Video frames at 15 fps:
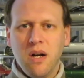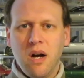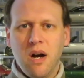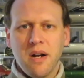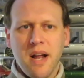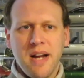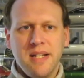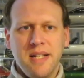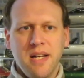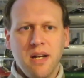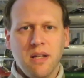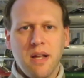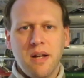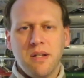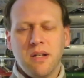
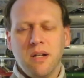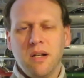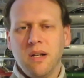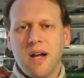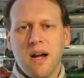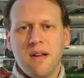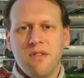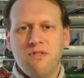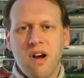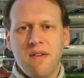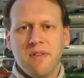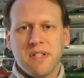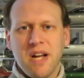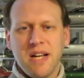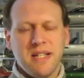unideal, and a lot of
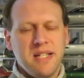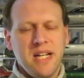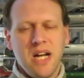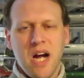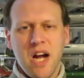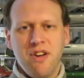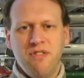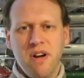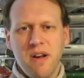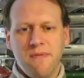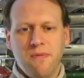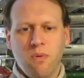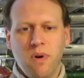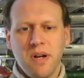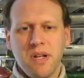drivers got dehydrated
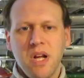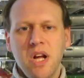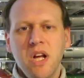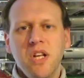for it.